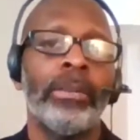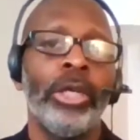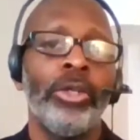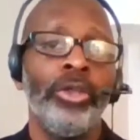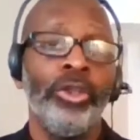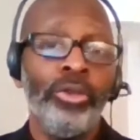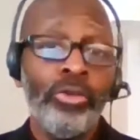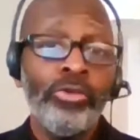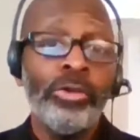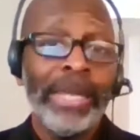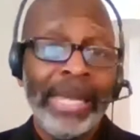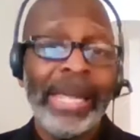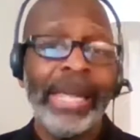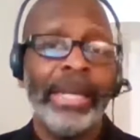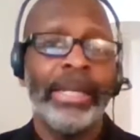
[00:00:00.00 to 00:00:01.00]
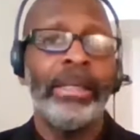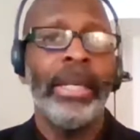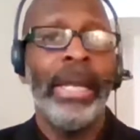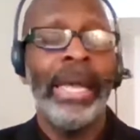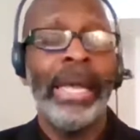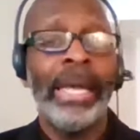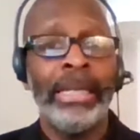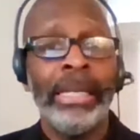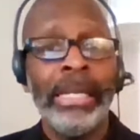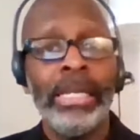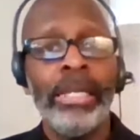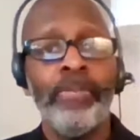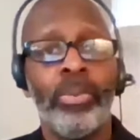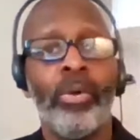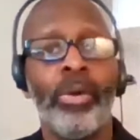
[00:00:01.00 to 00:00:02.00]
you can at
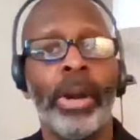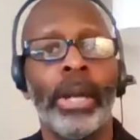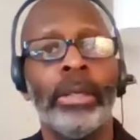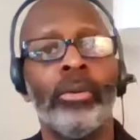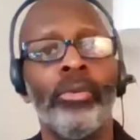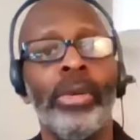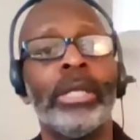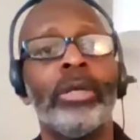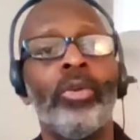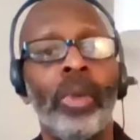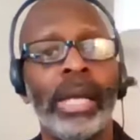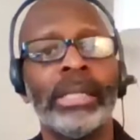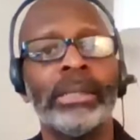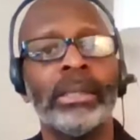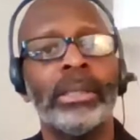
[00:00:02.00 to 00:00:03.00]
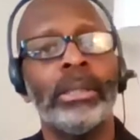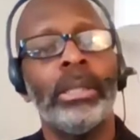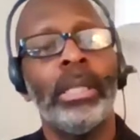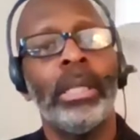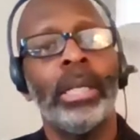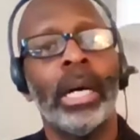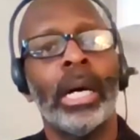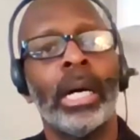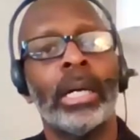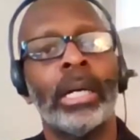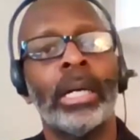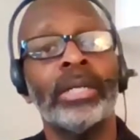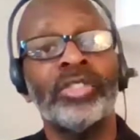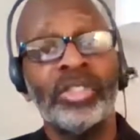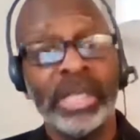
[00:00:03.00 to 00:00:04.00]
any point request
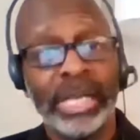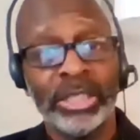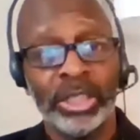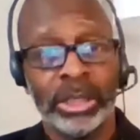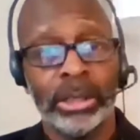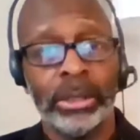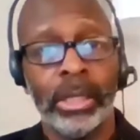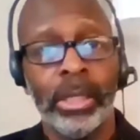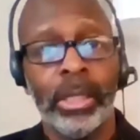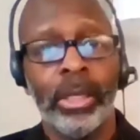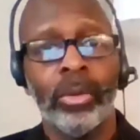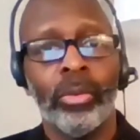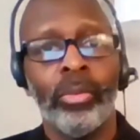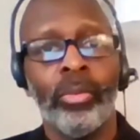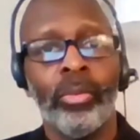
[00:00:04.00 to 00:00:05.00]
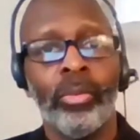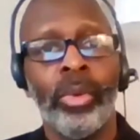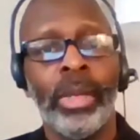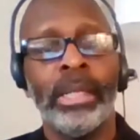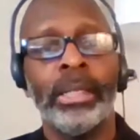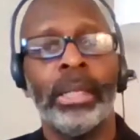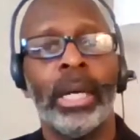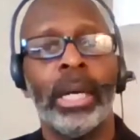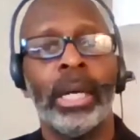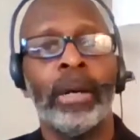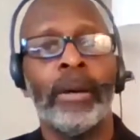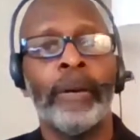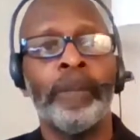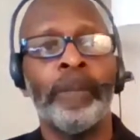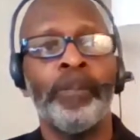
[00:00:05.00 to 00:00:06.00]
a session with
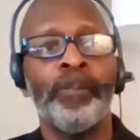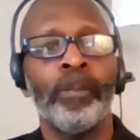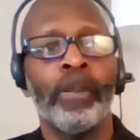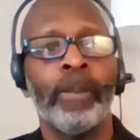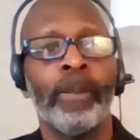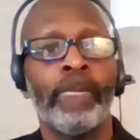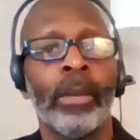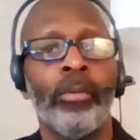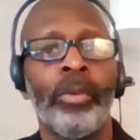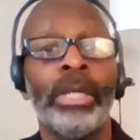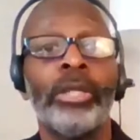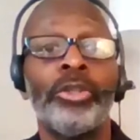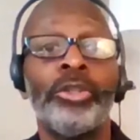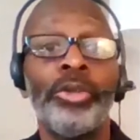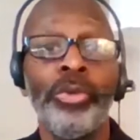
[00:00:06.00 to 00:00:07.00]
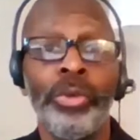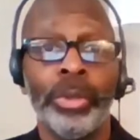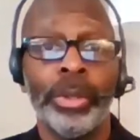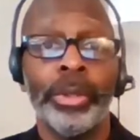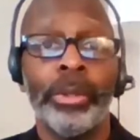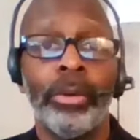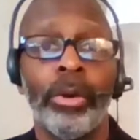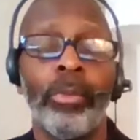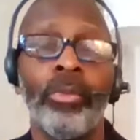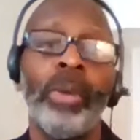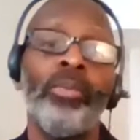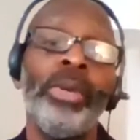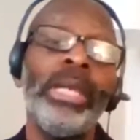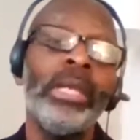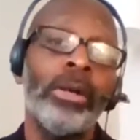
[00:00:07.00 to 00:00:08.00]
a tutor, or
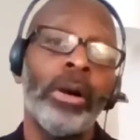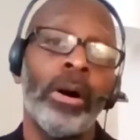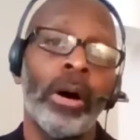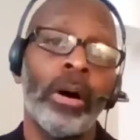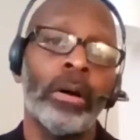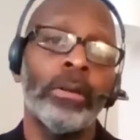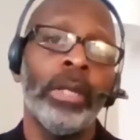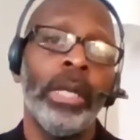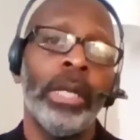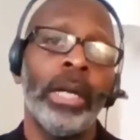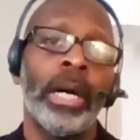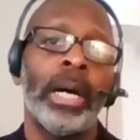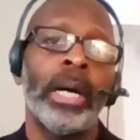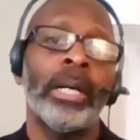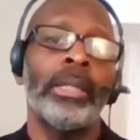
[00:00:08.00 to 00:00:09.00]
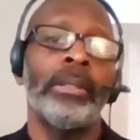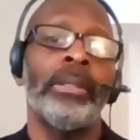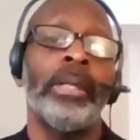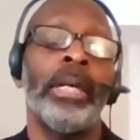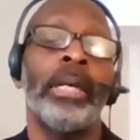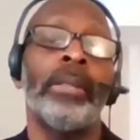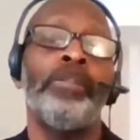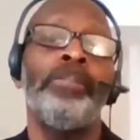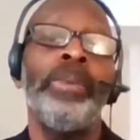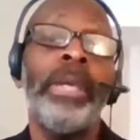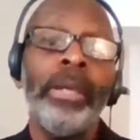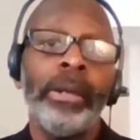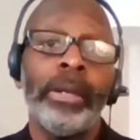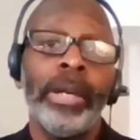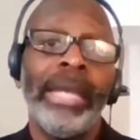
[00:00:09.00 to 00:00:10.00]
what we call
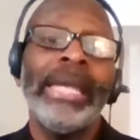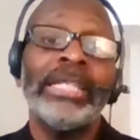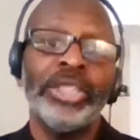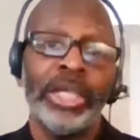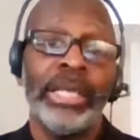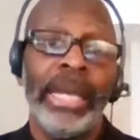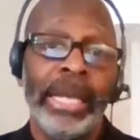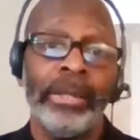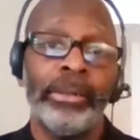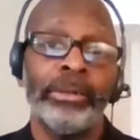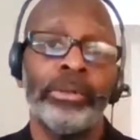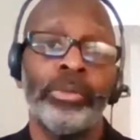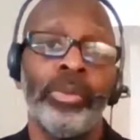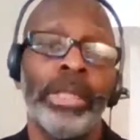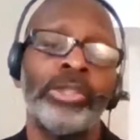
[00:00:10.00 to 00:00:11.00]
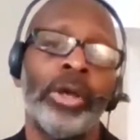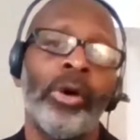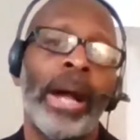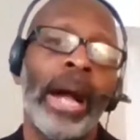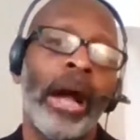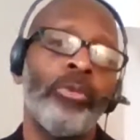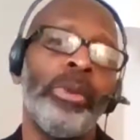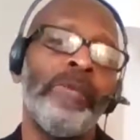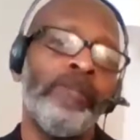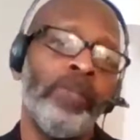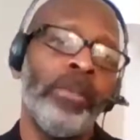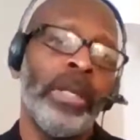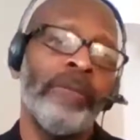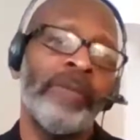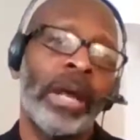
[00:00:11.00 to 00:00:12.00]
peer educators. So
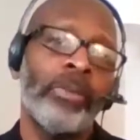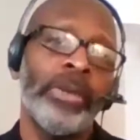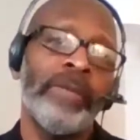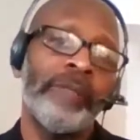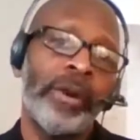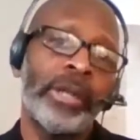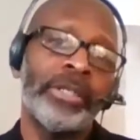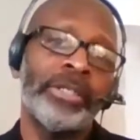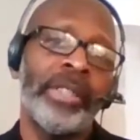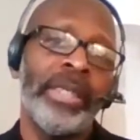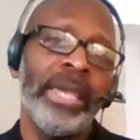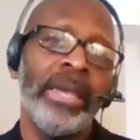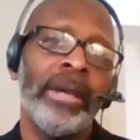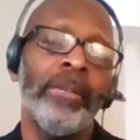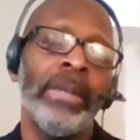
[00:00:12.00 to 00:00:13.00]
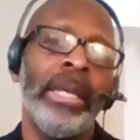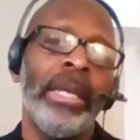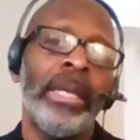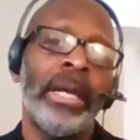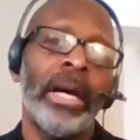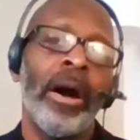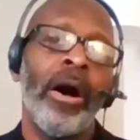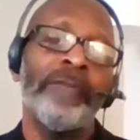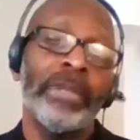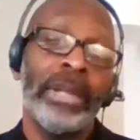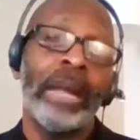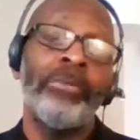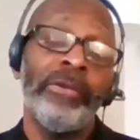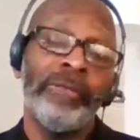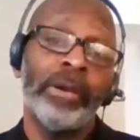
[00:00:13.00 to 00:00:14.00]
if I refer to them, often
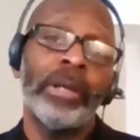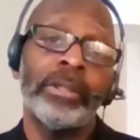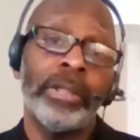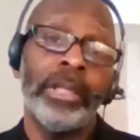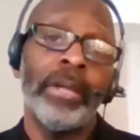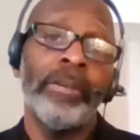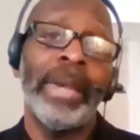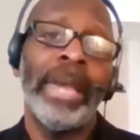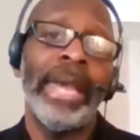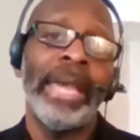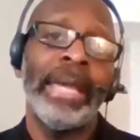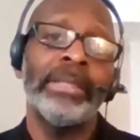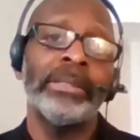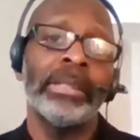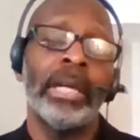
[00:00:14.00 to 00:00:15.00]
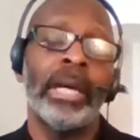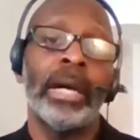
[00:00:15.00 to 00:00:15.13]
I refer to them as